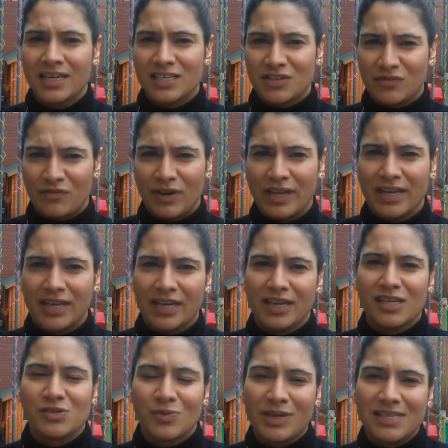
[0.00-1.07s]
to Flickr
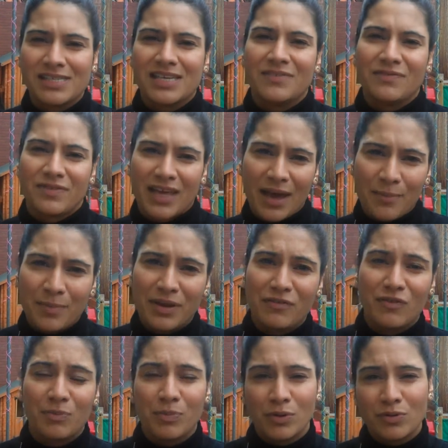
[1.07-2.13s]
as well as give that a bit
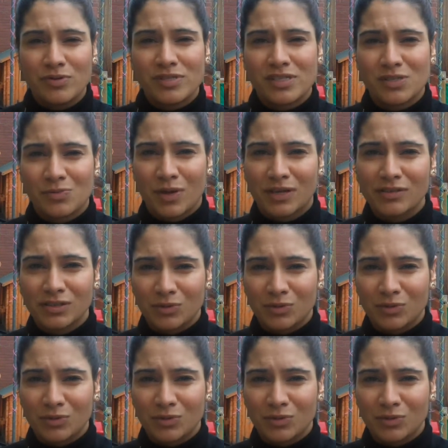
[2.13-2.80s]
of a boost as well.